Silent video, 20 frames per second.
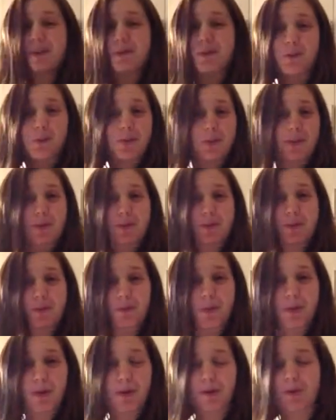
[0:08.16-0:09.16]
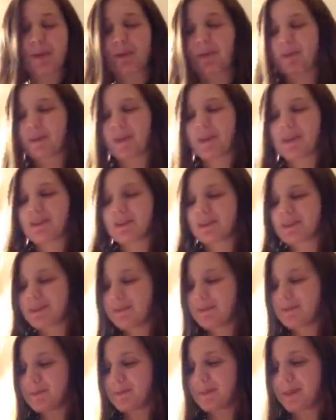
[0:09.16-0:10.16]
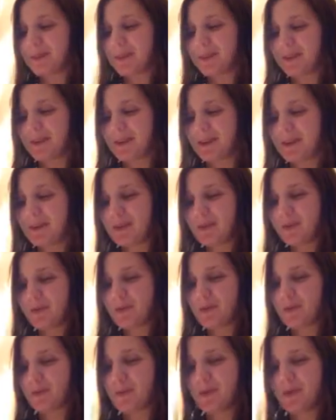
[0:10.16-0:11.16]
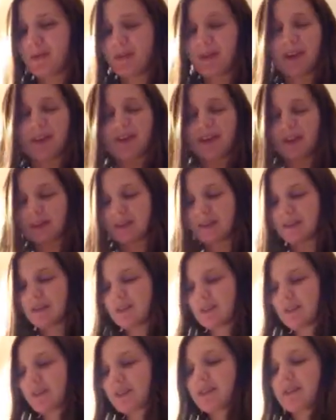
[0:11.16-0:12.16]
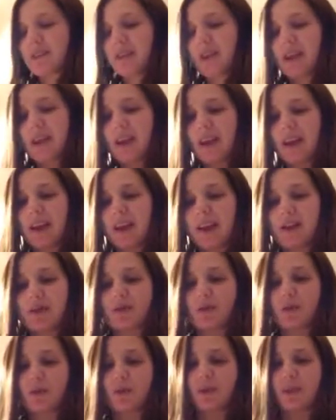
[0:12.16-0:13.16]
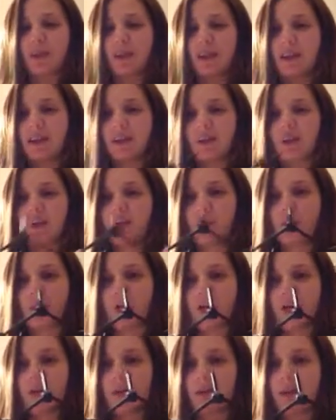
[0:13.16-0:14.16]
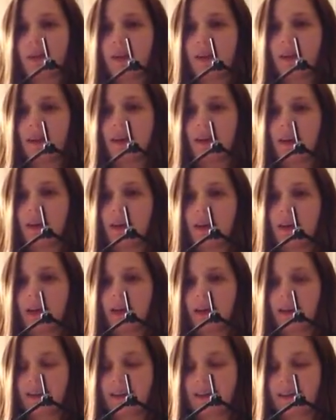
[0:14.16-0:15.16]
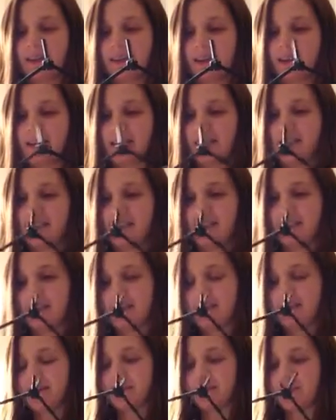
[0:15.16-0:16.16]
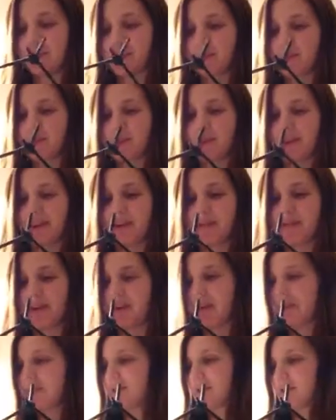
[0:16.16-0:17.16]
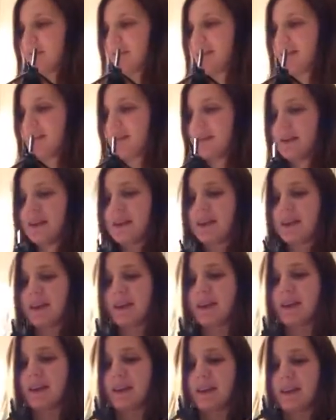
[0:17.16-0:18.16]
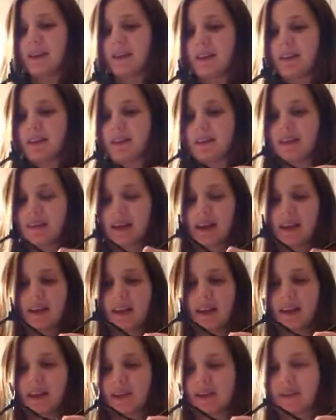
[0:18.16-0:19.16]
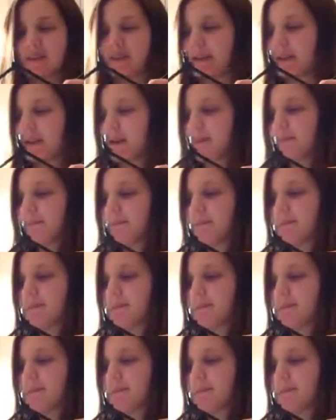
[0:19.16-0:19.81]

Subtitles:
so we'll just work through this. So first I have C6H14, or hexane. We love hexane. This is N-hexane,